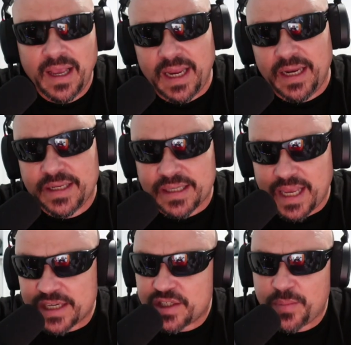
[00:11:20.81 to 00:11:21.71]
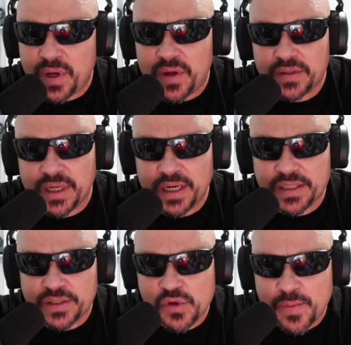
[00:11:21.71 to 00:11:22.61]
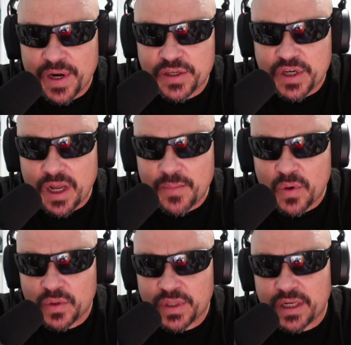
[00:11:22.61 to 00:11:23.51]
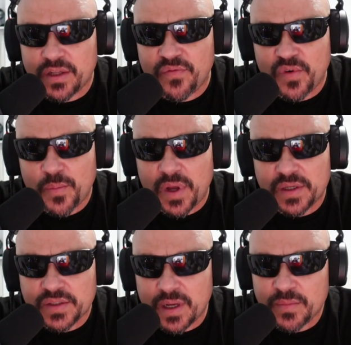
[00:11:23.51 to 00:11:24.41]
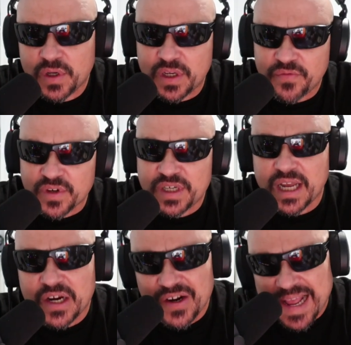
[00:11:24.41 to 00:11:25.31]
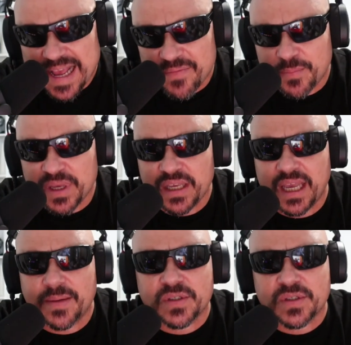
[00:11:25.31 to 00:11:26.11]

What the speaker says: He needs to catch the ball. He needs to do a better job of holding on to the football, so I'm looking for Tucker to have a big game.